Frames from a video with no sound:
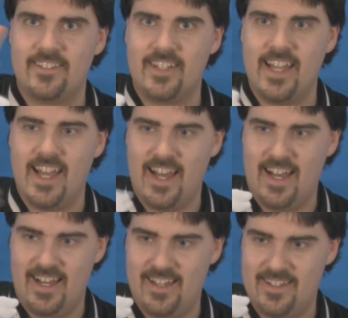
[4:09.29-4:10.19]
So
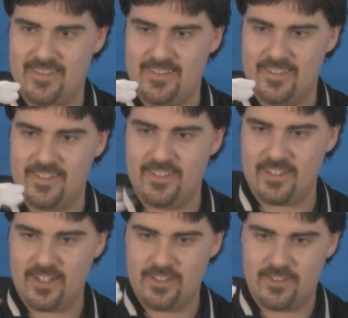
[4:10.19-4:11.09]
yeah, this is
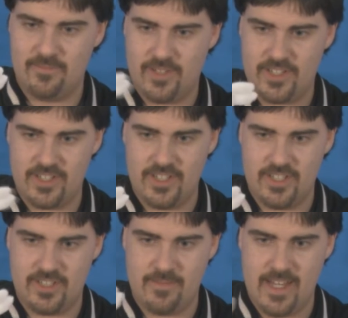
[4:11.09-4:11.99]
the custom
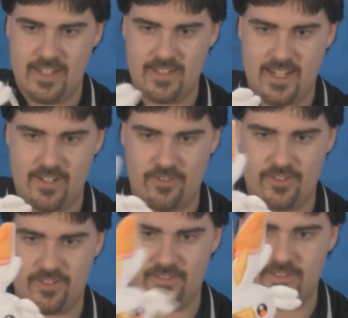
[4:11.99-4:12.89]
plushie she made and I
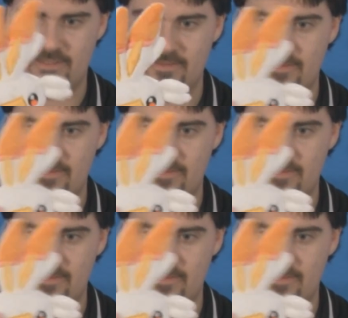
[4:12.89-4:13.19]
ordered.